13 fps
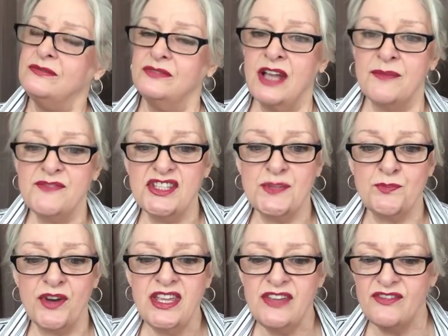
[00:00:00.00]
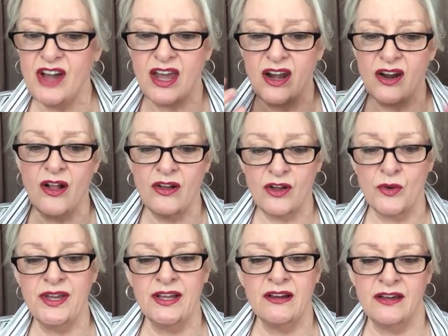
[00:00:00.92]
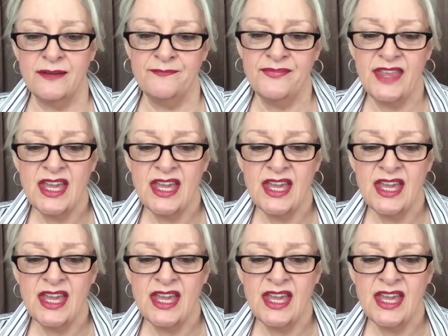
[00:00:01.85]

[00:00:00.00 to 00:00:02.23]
Comes the spring, you've got it all going on.